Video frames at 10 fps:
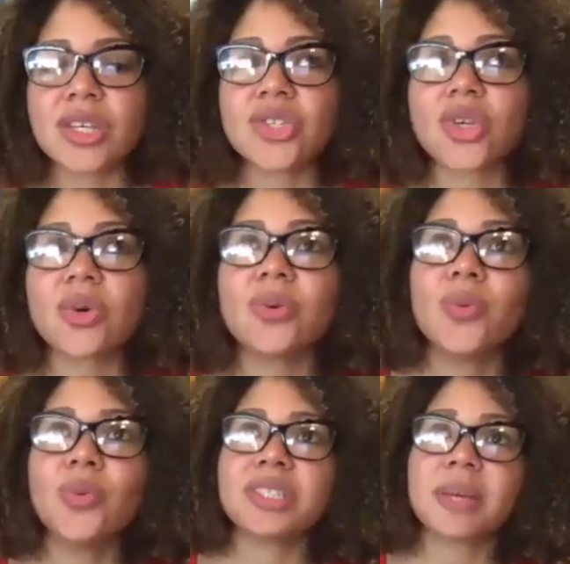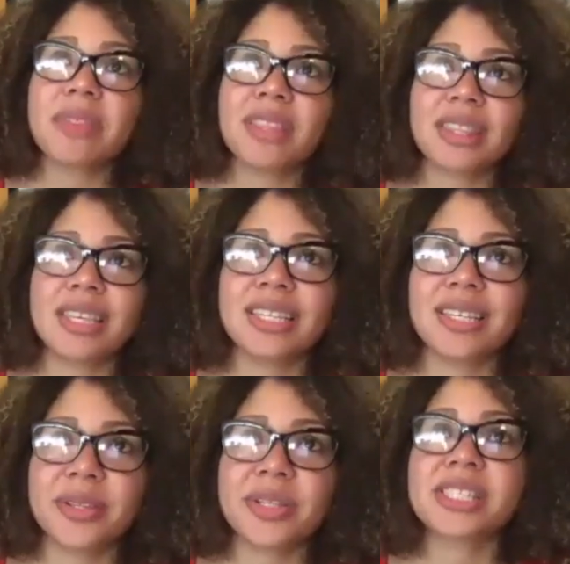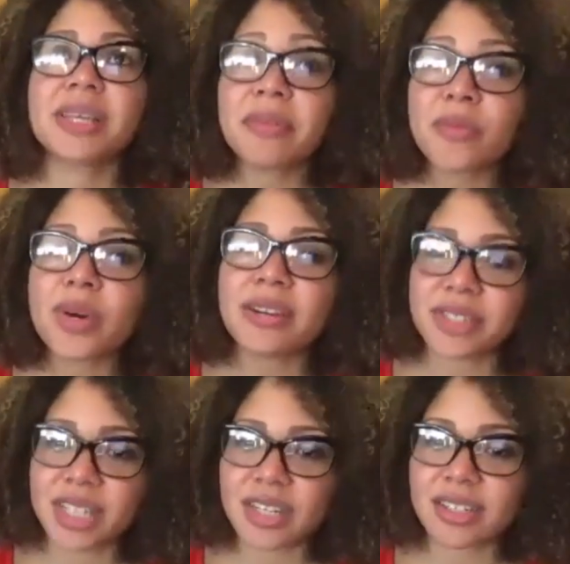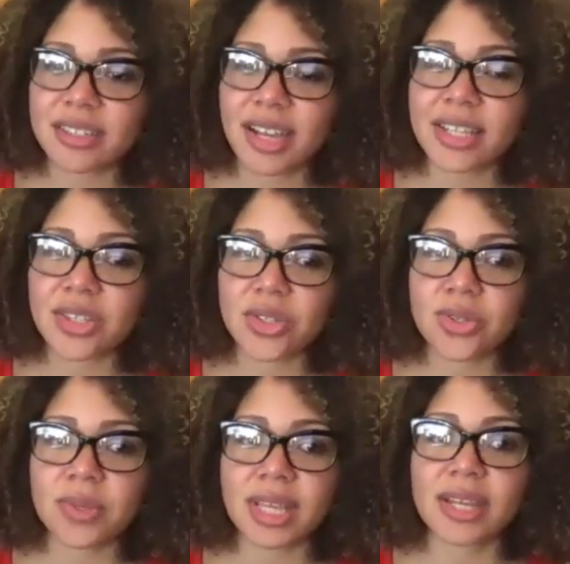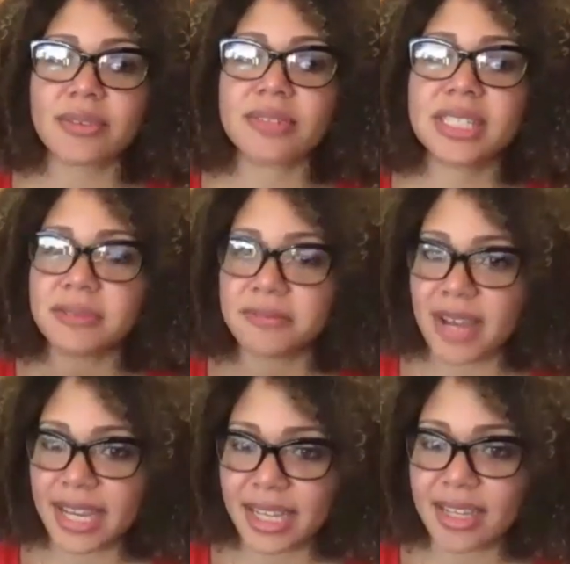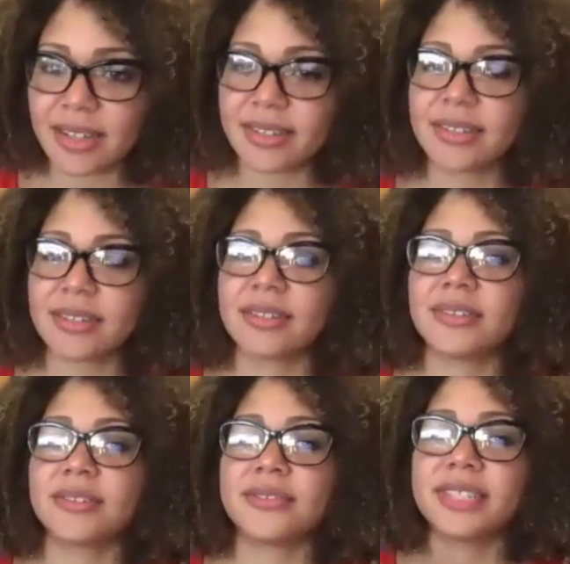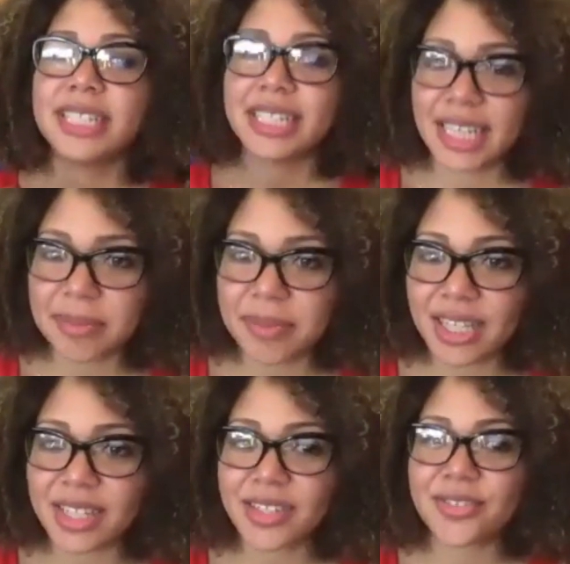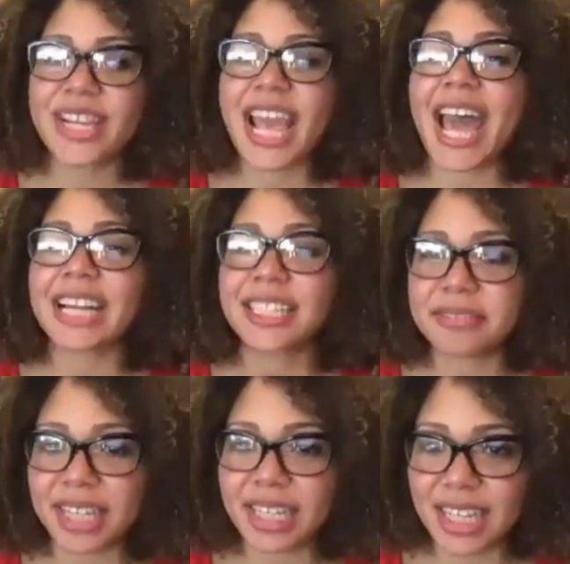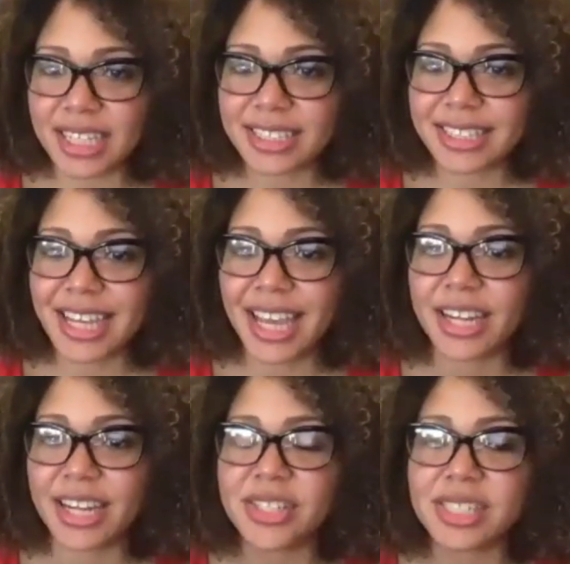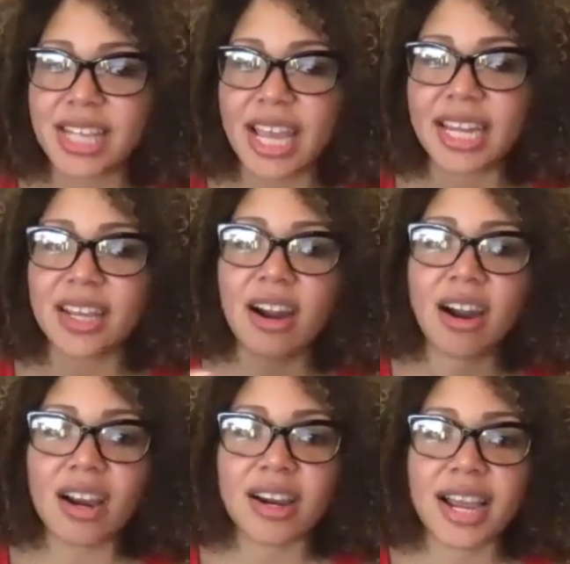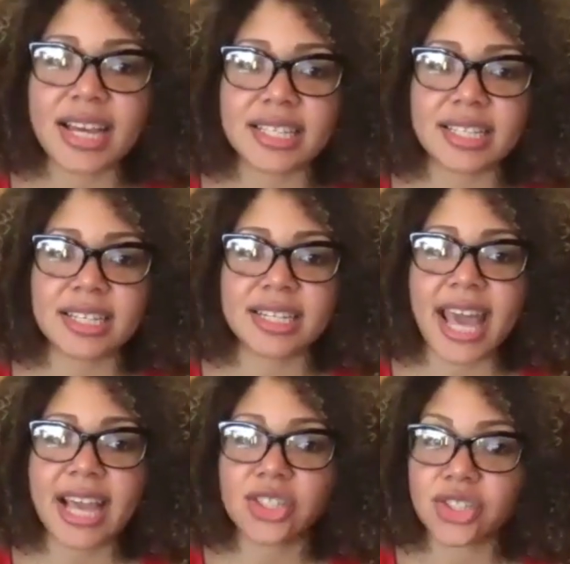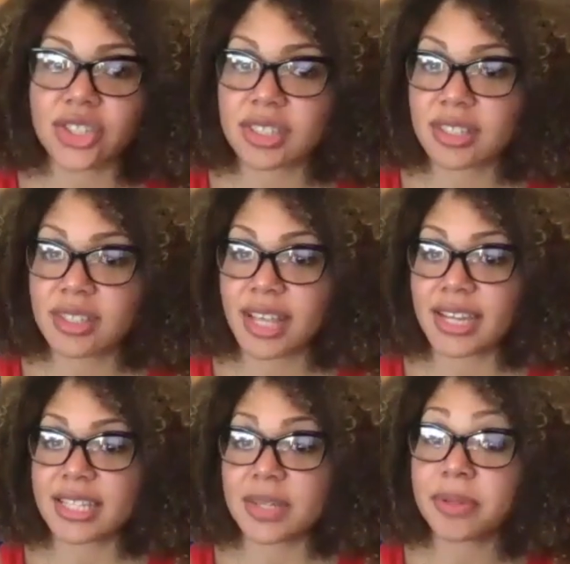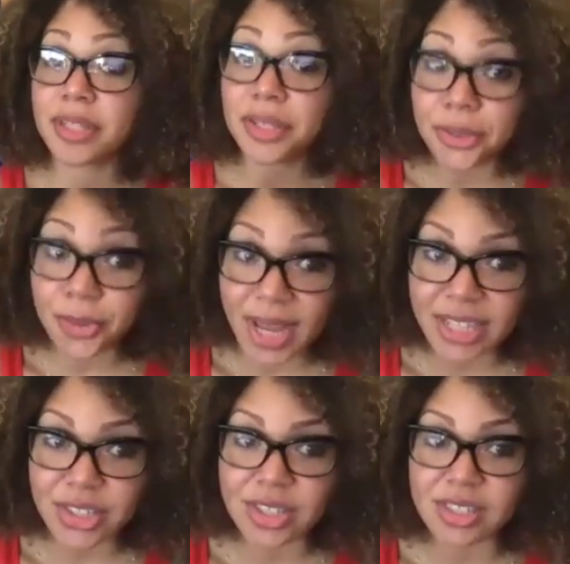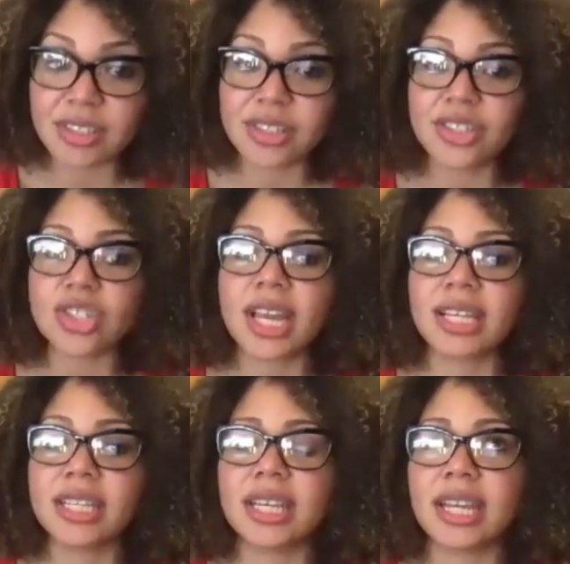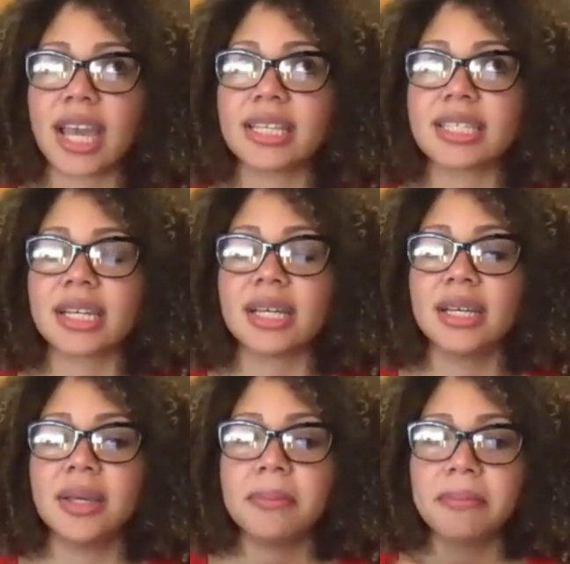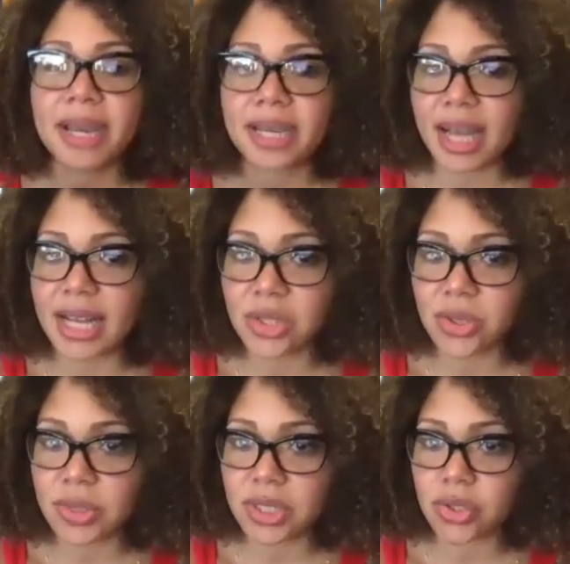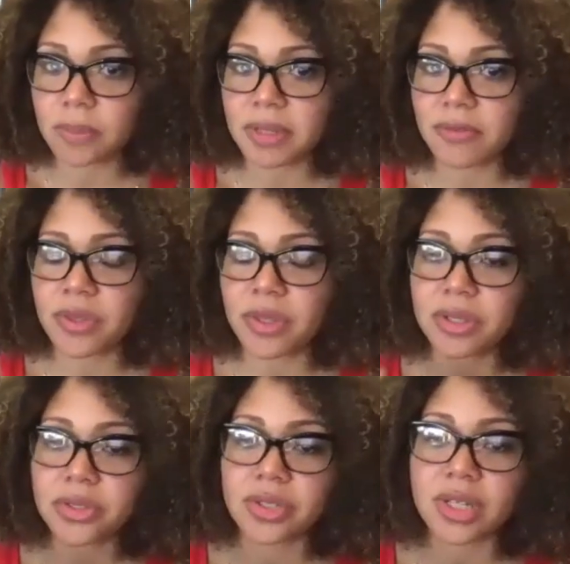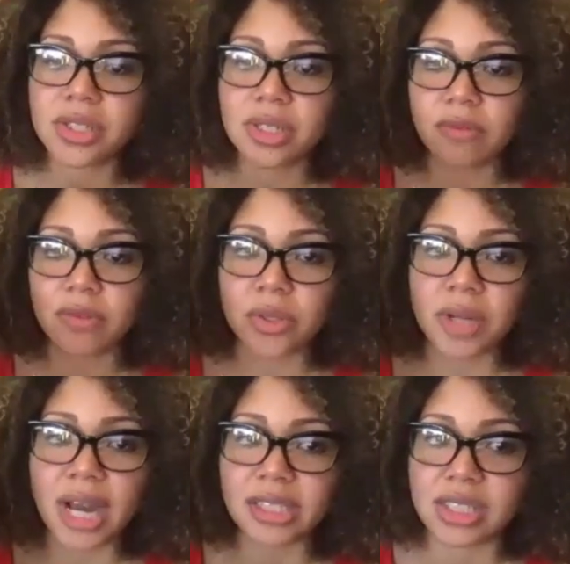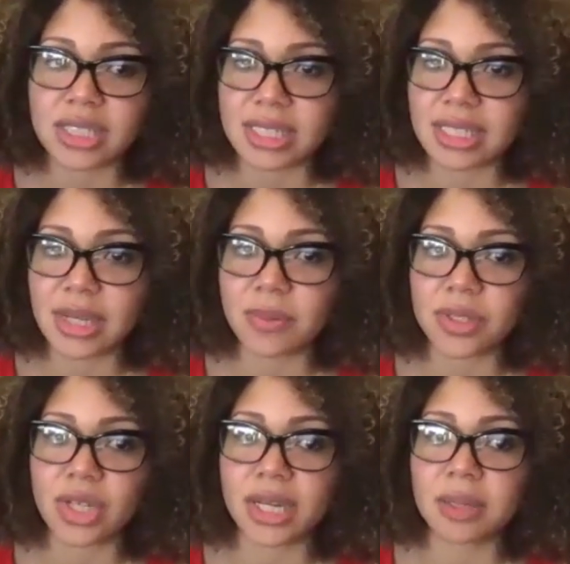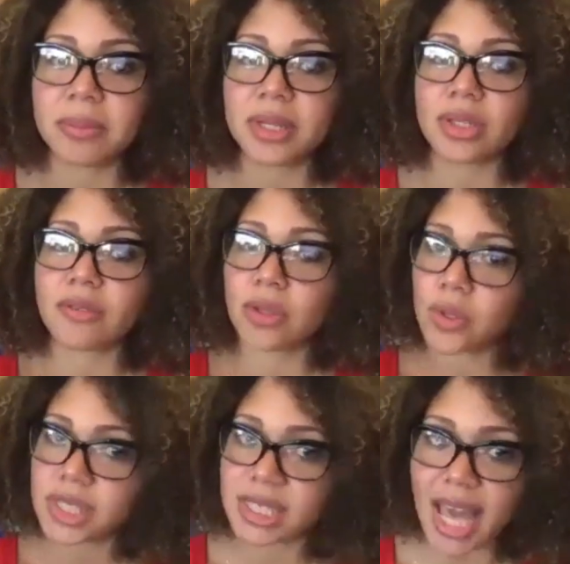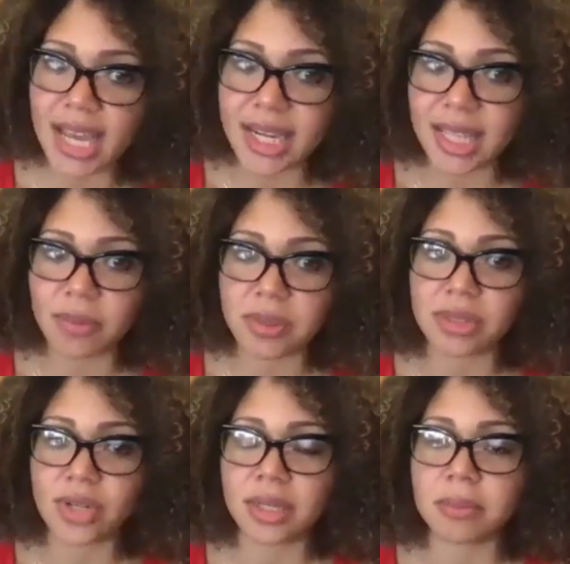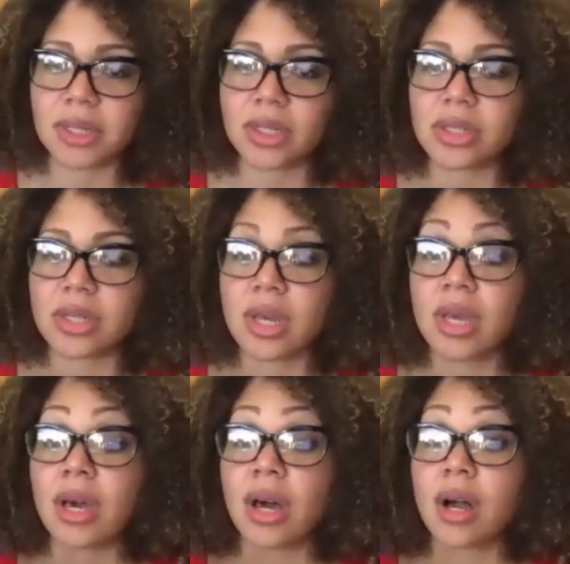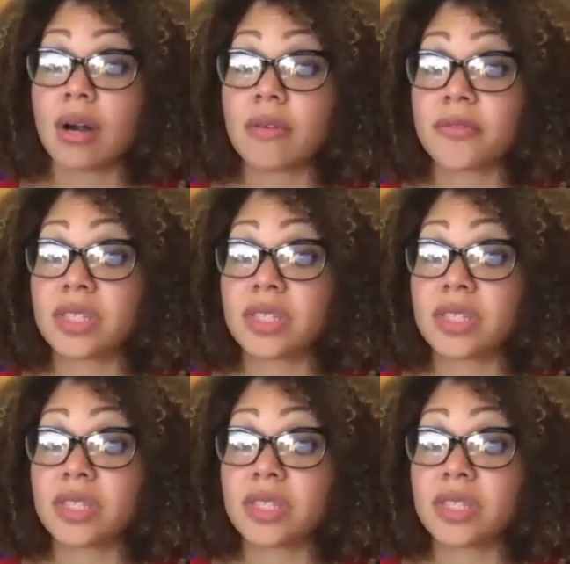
so some of the thing, some of what I've shared has to do with like redefining, reclaiming, reactivating, and understanding art as an action that is a political action, understanding it as a pedagogical instrument for the construction of the new consciousness that we're trying to build, of the new society that we're trying to build, of the